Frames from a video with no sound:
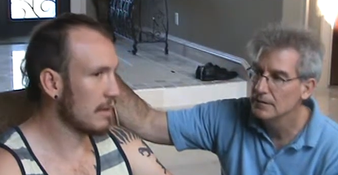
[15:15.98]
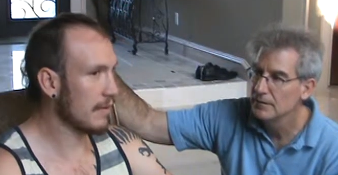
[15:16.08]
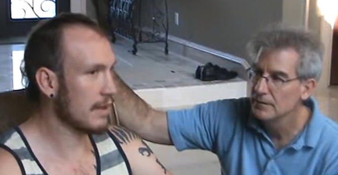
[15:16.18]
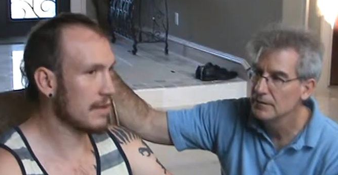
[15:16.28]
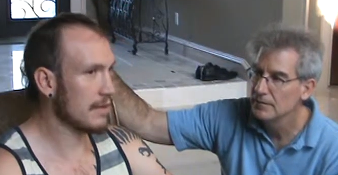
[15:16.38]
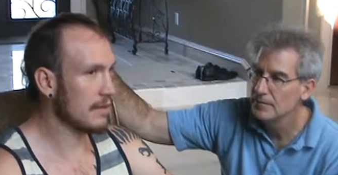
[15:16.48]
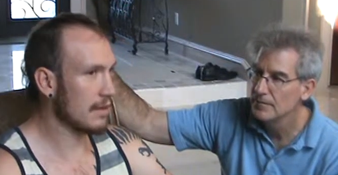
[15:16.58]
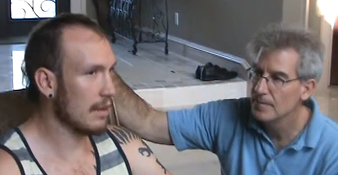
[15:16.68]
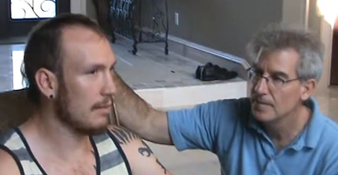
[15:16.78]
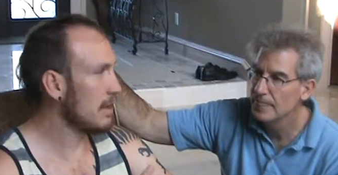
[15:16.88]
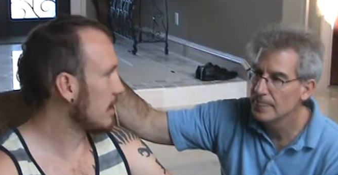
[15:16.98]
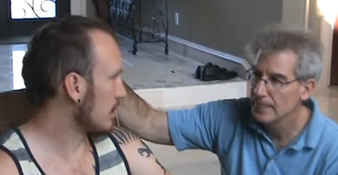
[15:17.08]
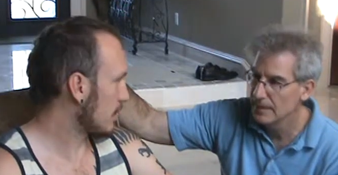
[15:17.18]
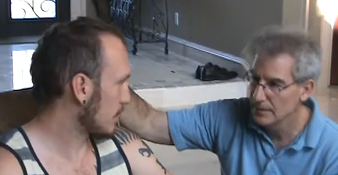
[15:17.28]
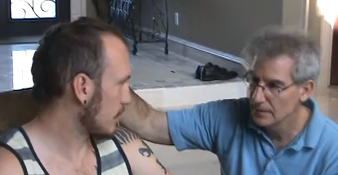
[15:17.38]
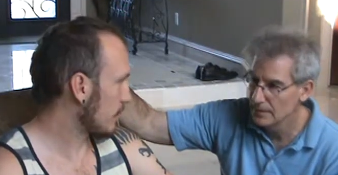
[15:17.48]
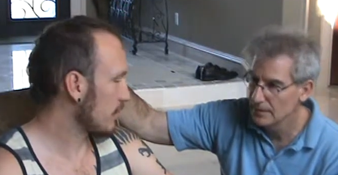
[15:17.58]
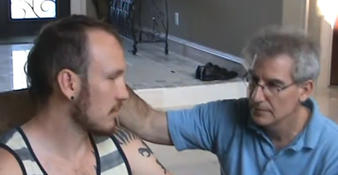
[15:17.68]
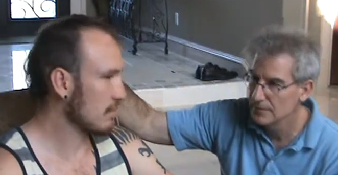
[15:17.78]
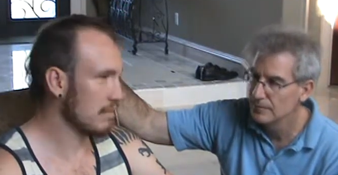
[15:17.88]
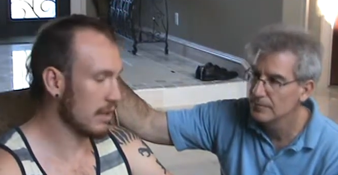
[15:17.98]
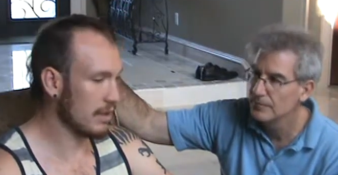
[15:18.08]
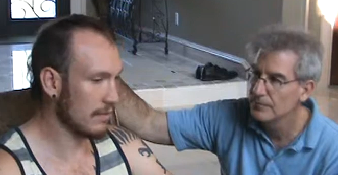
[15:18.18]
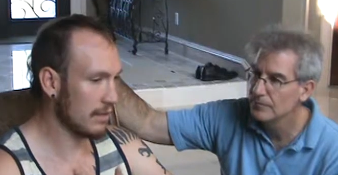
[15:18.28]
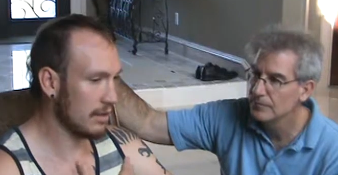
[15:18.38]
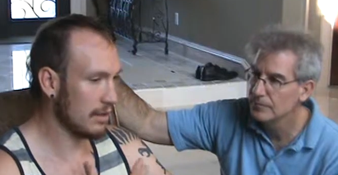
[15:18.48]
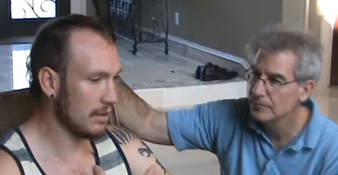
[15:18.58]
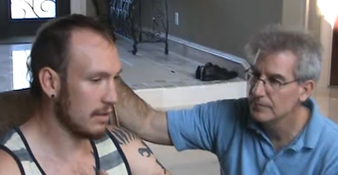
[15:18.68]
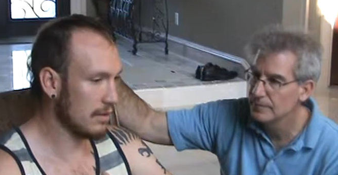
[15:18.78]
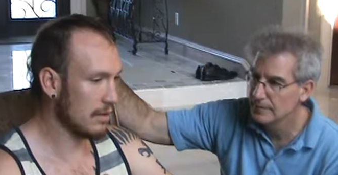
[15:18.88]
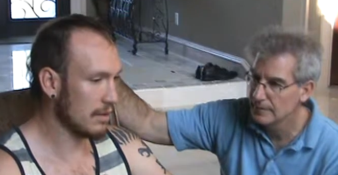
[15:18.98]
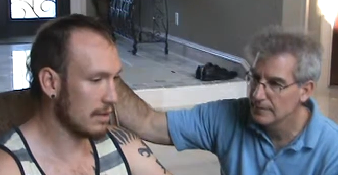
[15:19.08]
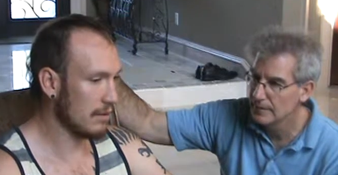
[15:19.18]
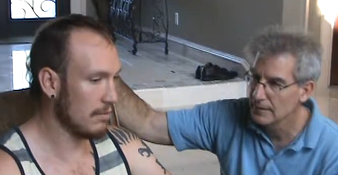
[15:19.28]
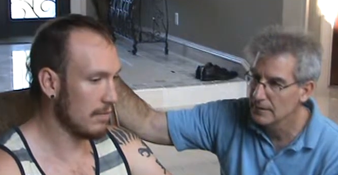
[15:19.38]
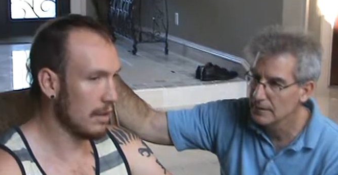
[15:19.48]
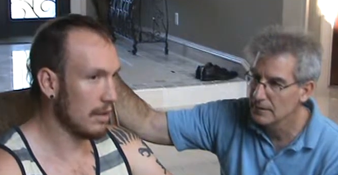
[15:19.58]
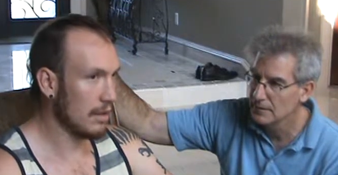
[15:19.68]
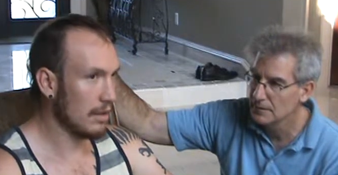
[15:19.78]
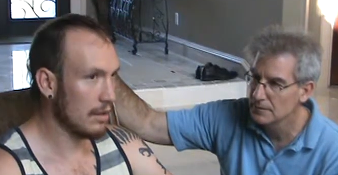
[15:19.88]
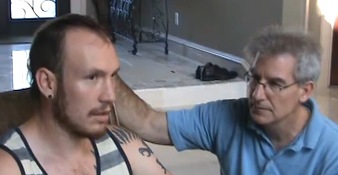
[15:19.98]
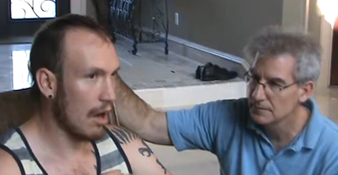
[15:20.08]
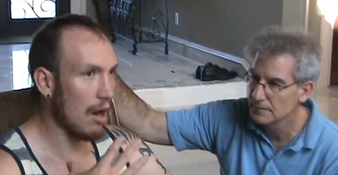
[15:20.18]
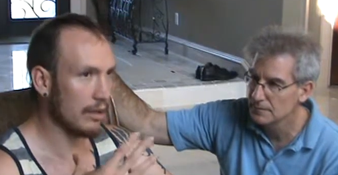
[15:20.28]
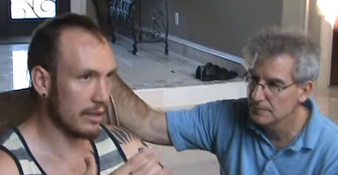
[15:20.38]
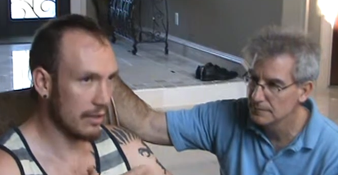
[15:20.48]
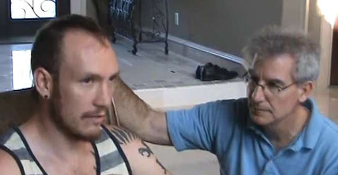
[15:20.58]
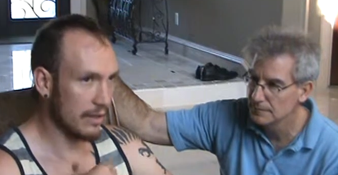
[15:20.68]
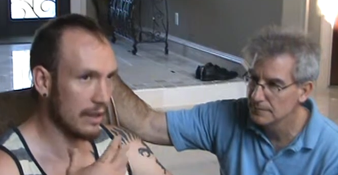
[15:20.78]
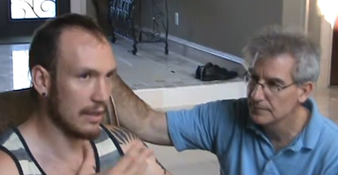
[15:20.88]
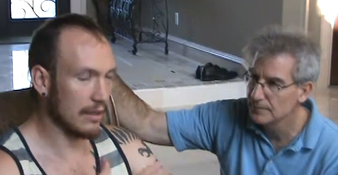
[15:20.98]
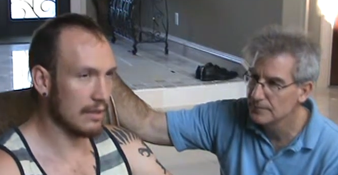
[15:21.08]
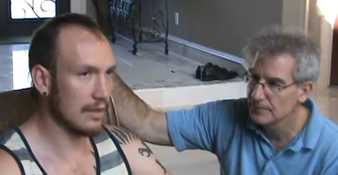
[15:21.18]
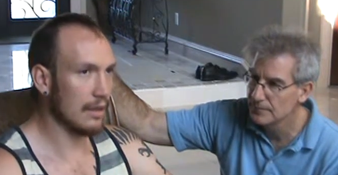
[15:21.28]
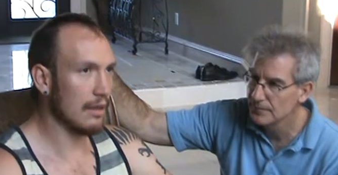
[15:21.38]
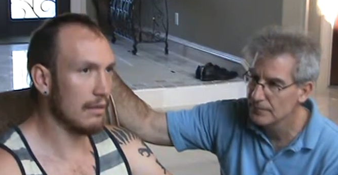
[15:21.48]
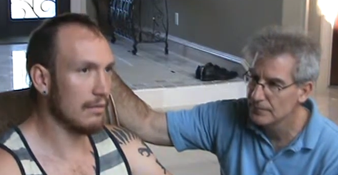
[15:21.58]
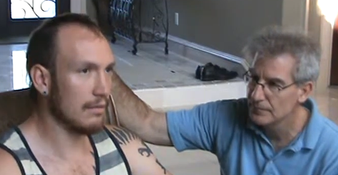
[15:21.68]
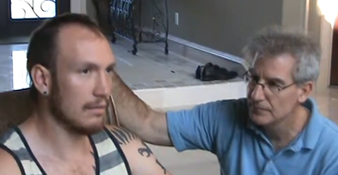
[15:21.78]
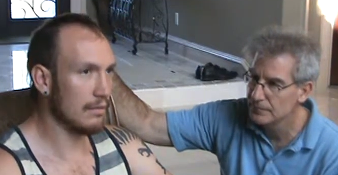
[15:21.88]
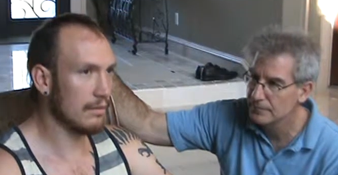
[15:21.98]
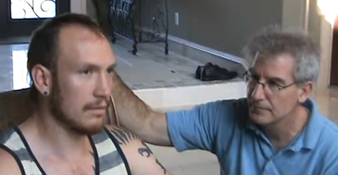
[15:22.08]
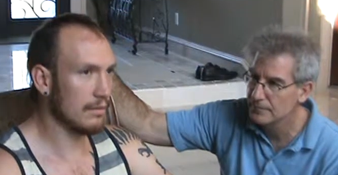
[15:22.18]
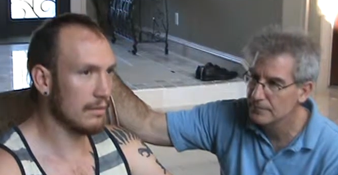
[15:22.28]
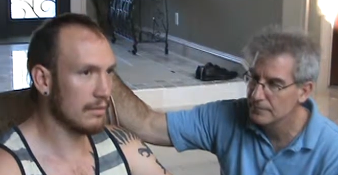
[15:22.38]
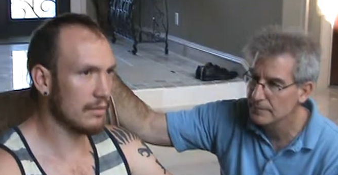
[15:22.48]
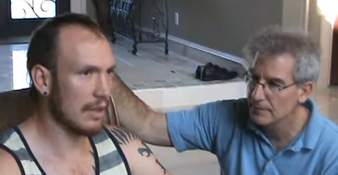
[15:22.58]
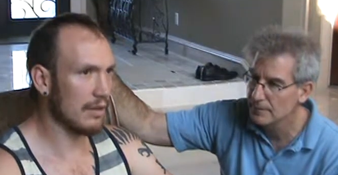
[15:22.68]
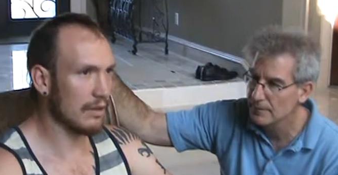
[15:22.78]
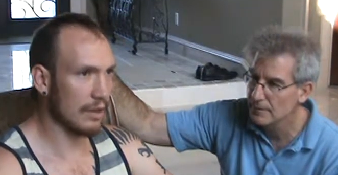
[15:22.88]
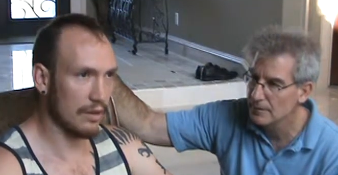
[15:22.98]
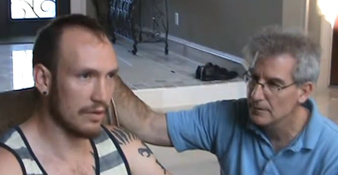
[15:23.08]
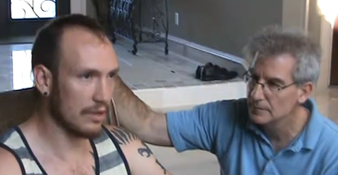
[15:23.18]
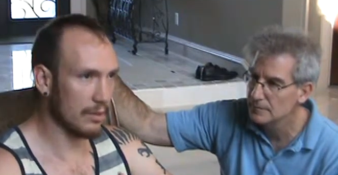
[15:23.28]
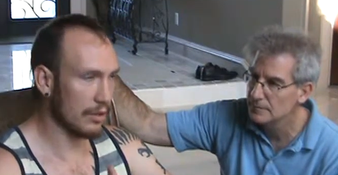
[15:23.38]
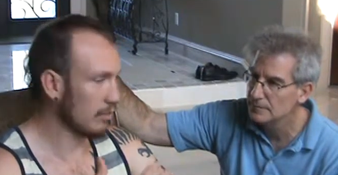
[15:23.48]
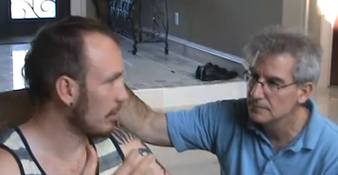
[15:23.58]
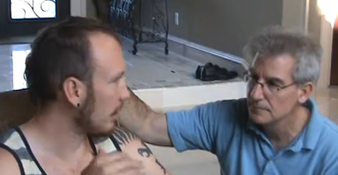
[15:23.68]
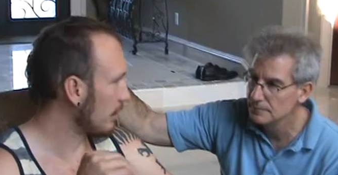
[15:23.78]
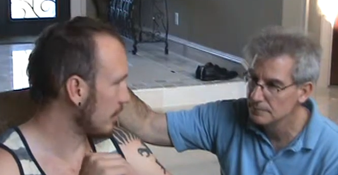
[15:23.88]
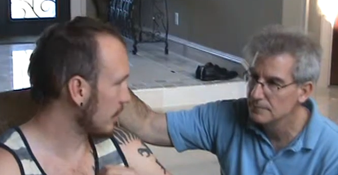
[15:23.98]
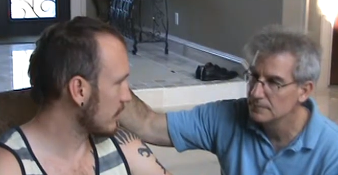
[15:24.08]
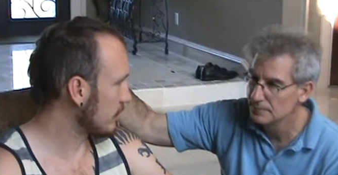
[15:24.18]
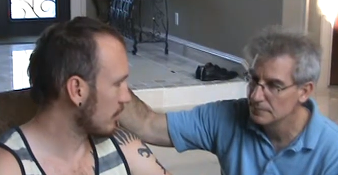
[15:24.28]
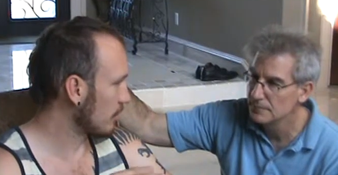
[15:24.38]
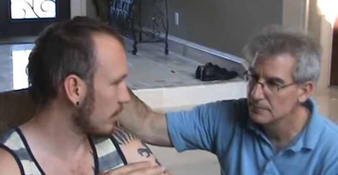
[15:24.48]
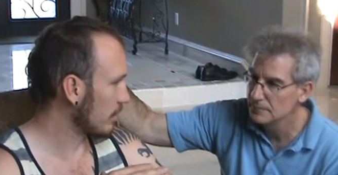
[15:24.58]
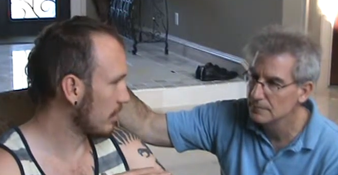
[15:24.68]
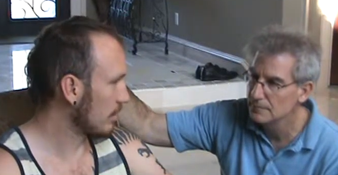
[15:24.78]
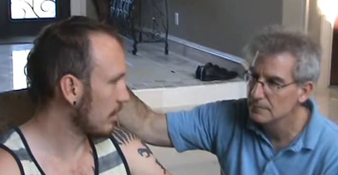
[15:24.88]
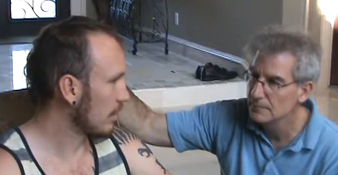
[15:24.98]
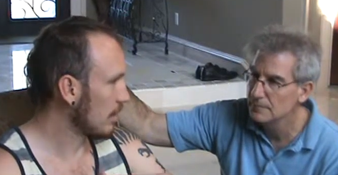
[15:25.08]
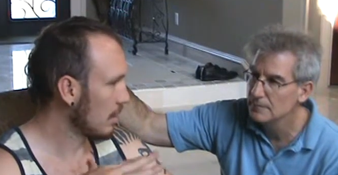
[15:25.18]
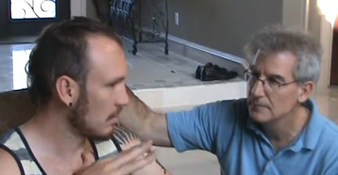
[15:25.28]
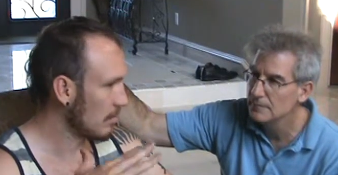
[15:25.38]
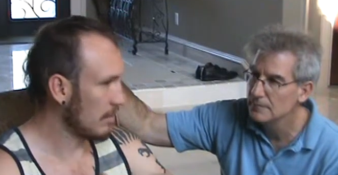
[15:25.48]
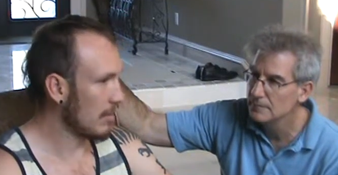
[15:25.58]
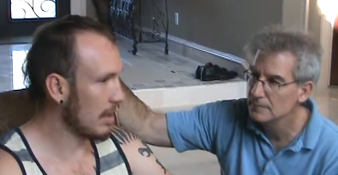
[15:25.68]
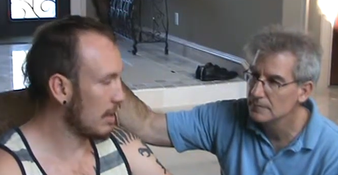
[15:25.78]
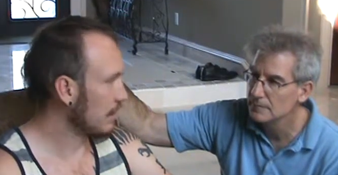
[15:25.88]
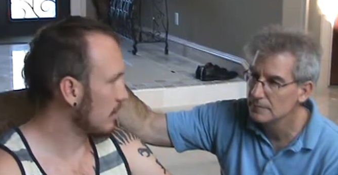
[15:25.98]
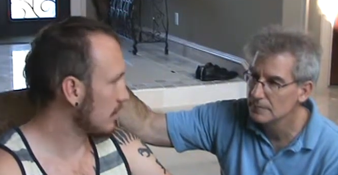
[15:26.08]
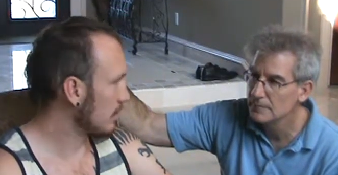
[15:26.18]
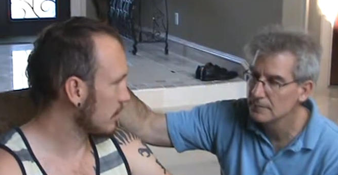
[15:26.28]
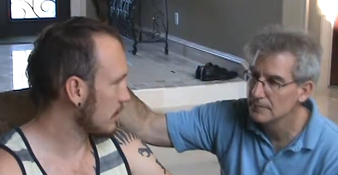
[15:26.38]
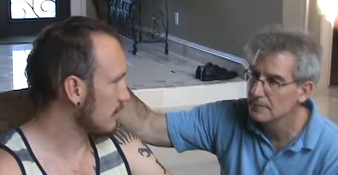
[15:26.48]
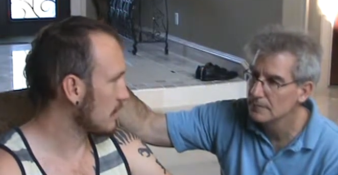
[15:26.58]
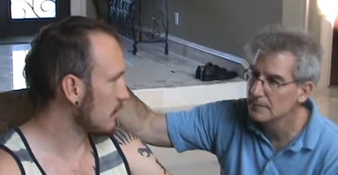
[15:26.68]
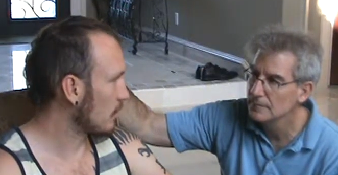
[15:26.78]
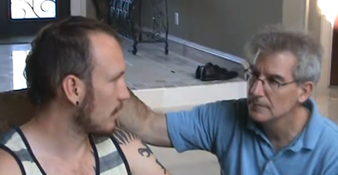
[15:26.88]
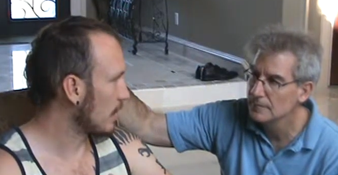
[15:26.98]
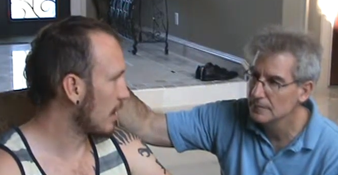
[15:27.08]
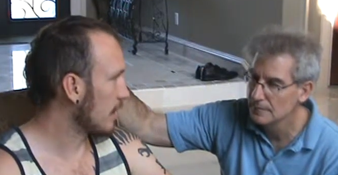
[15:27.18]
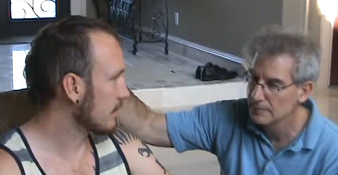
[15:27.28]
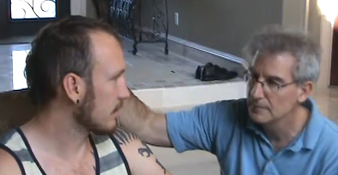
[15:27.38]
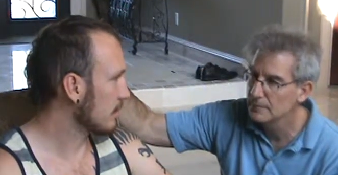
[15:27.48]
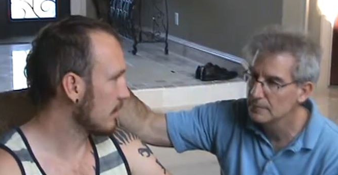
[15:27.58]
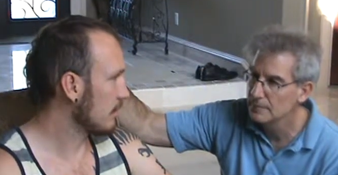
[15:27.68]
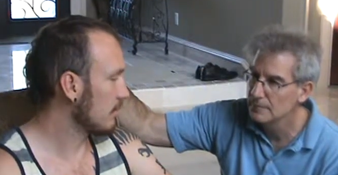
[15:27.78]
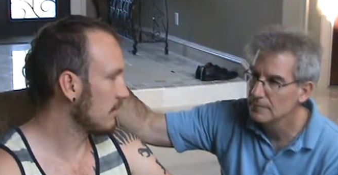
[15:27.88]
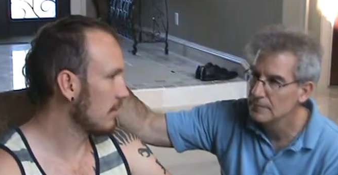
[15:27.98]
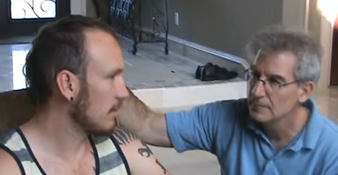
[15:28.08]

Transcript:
Speaker 1: nothing as immediate as the first one, but I definitely noticed some cognitive things. Um, I don't know, colors seem a little brighter, things seem a little more clear. My mind seems more relaxed. Um,